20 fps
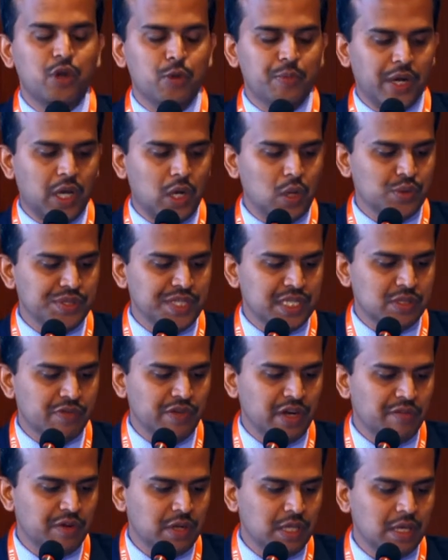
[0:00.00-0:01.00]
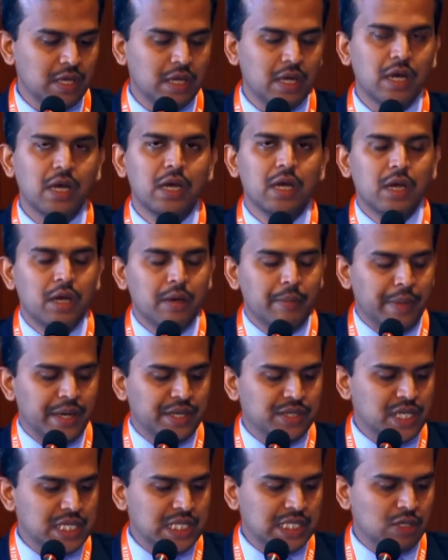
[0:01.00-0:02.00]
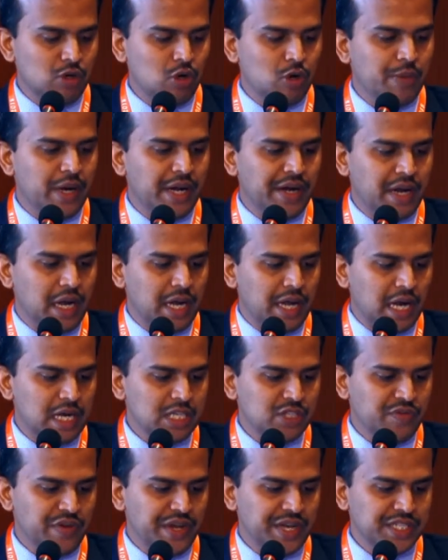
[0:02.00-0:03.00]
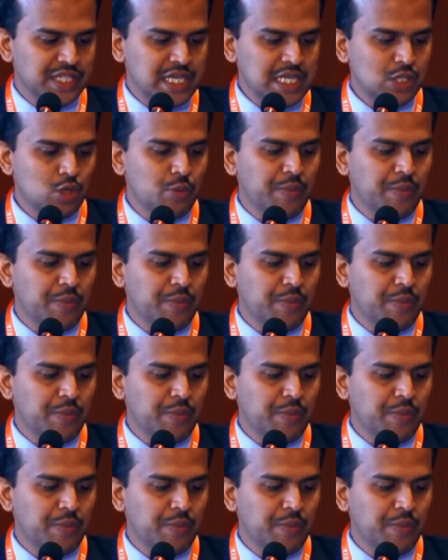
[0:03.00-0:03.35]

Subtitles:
of tuberculosis whenever the patients develop adrenal calcification.